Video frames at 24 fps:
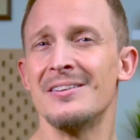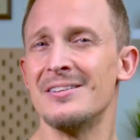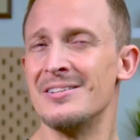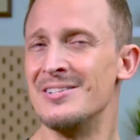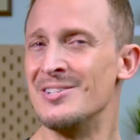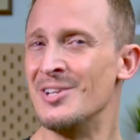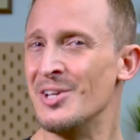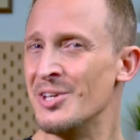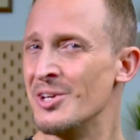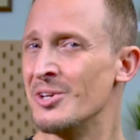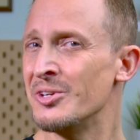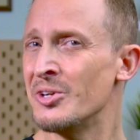
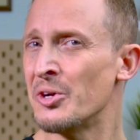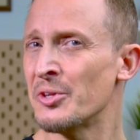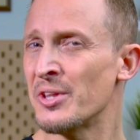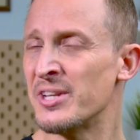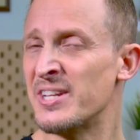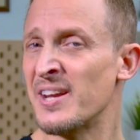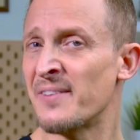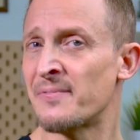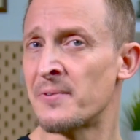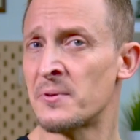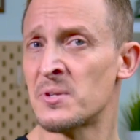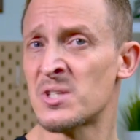do you know the
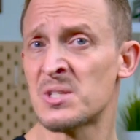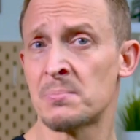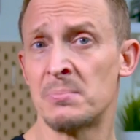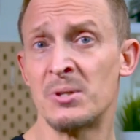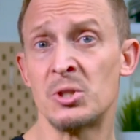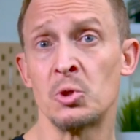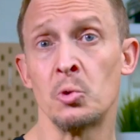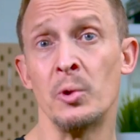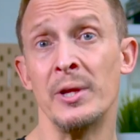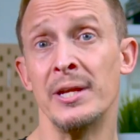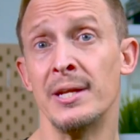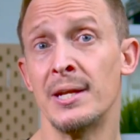difference
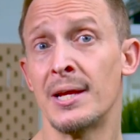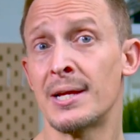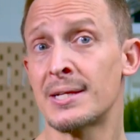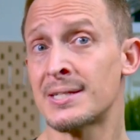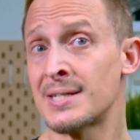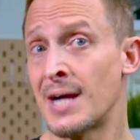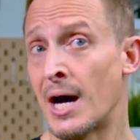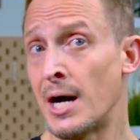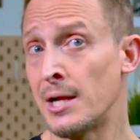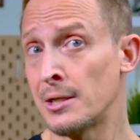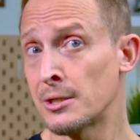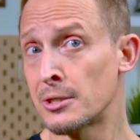between
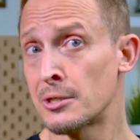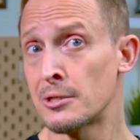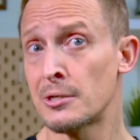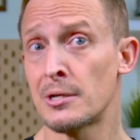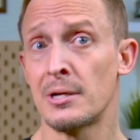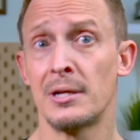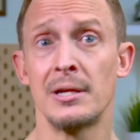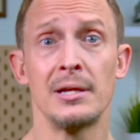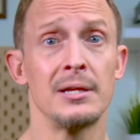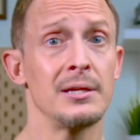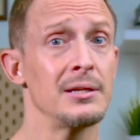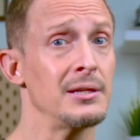color
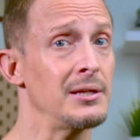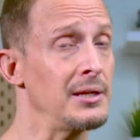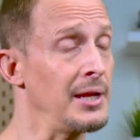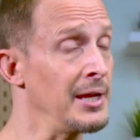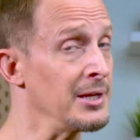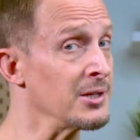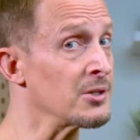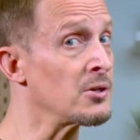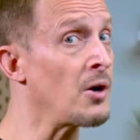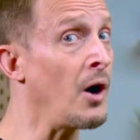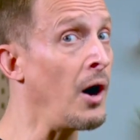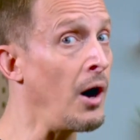
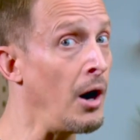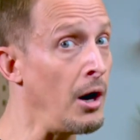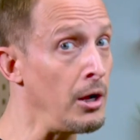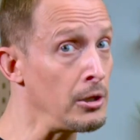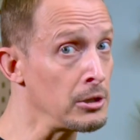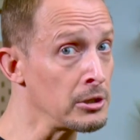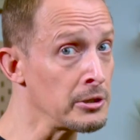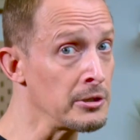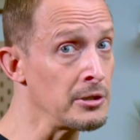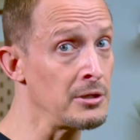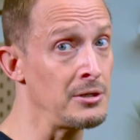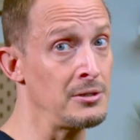and
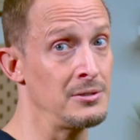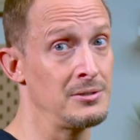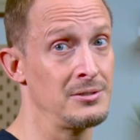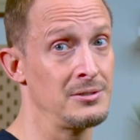collar?